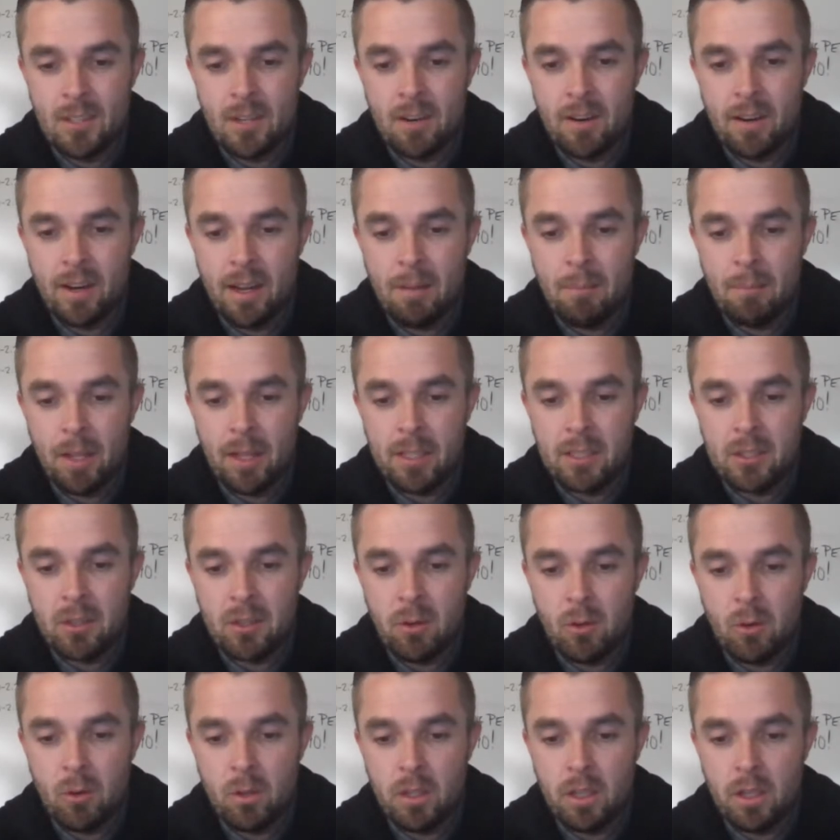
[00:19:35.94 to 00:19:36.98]
Sorry, I'm like
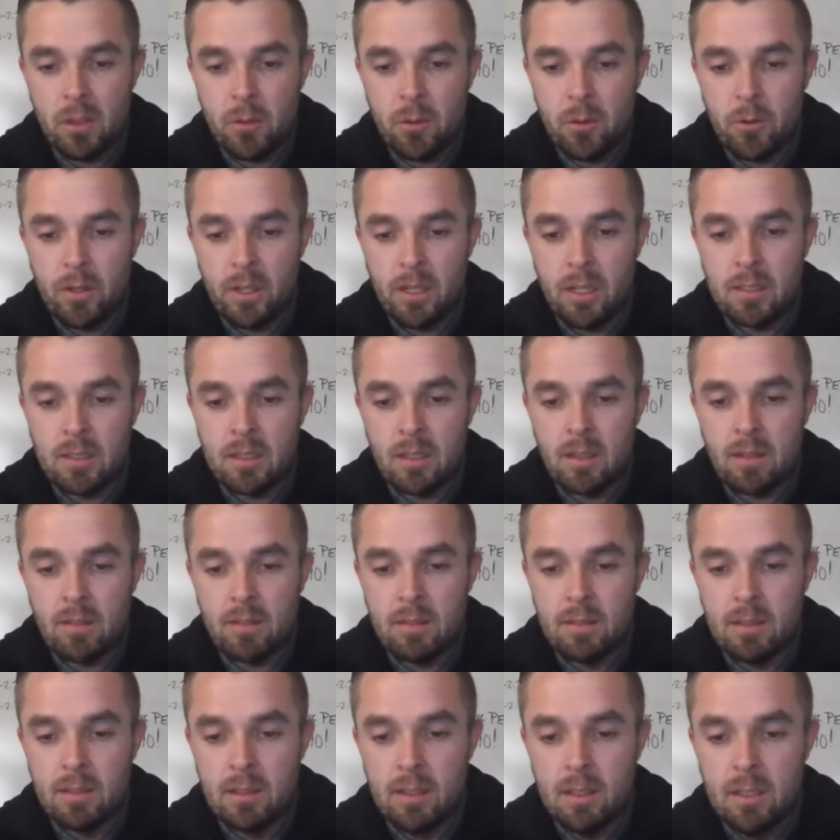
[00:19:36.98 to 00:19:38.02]
totally throwing you guys off.
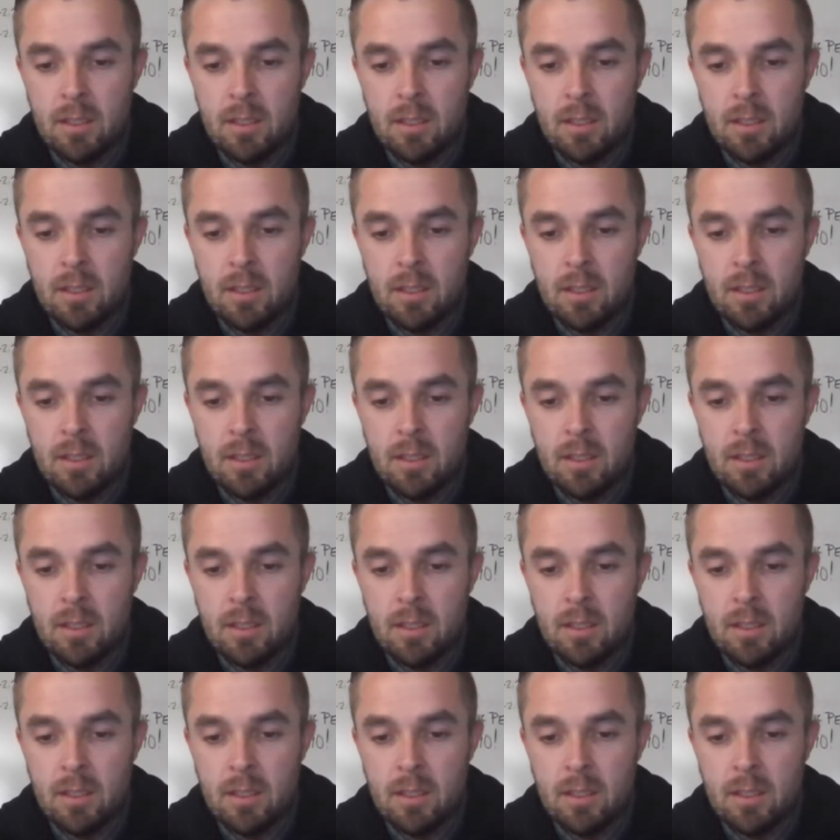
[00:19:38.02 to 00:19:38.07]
